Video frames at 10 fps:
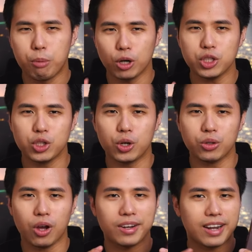Important to
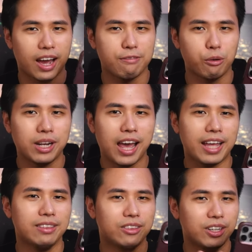note, on iPhone
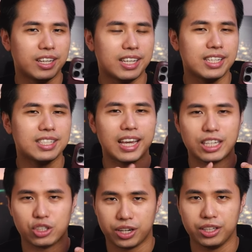land, there is
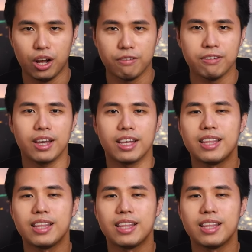a trade-off.